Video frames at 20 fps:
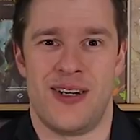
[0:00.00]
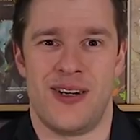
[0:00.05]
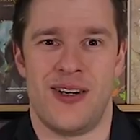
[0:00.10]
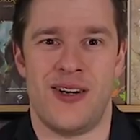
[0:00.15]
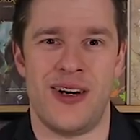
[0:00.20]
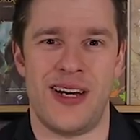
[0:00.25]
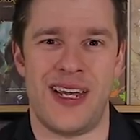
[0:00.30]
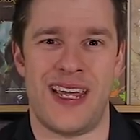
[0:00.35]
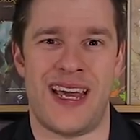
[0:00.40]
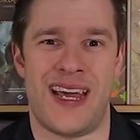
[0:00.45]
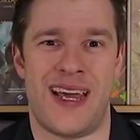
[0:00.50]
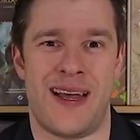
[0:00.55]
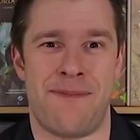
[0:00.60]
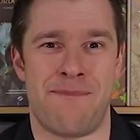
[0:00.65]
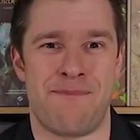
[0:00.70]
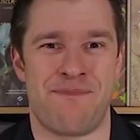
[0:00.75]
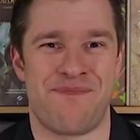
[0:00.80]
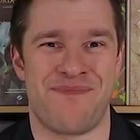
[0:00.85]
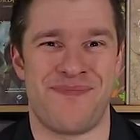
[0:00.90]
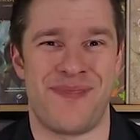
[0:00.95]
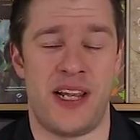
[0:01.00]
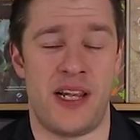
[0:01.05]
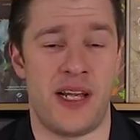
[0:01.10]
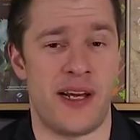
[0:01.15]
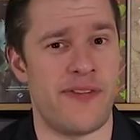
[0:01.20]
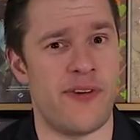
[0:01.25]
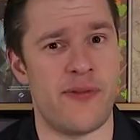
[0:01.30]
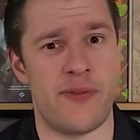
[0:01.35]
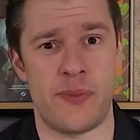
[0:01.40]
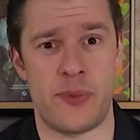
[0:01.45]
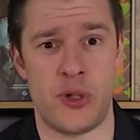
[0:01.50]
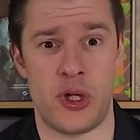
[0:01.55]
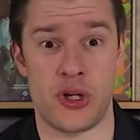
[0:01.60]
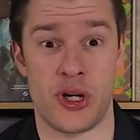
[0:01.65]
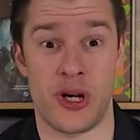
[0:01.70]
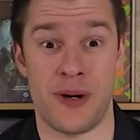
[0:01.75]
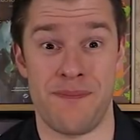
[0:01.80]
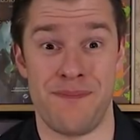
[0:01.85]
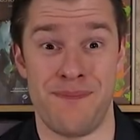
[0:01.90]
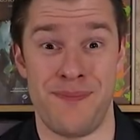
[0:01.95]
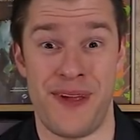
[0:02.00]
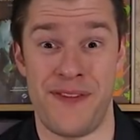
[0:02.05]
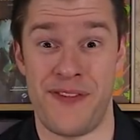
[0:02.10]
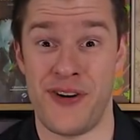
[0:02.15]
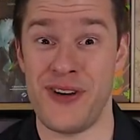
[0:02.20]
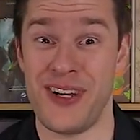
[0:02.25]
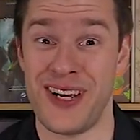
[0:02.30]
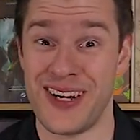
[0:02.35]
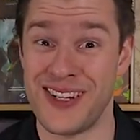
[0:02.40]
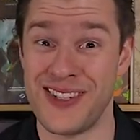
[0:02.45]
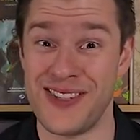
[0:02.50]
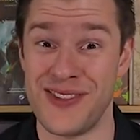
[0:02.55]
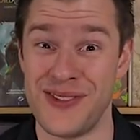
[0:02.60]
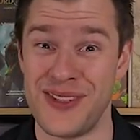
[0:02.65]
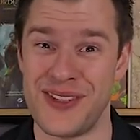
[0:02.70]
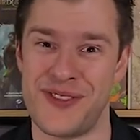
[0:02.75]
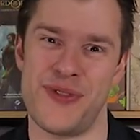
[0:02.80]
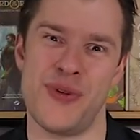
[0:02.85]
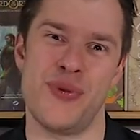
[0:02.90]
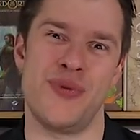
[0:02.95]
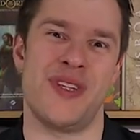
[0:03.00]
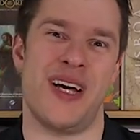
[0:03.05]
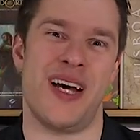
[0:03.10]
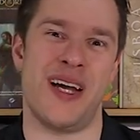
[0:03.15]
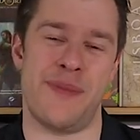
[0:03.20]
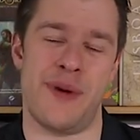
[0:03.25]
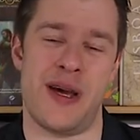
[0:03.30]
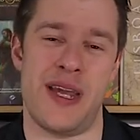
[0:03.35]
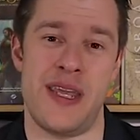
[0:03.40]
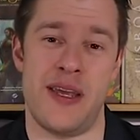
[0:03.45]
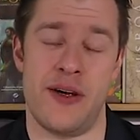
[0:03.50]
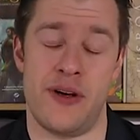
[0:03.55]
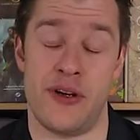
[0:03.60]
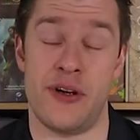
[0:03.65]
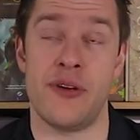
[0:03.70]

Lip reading: Oy. The life of a blogger. If only I could do this full time, eh?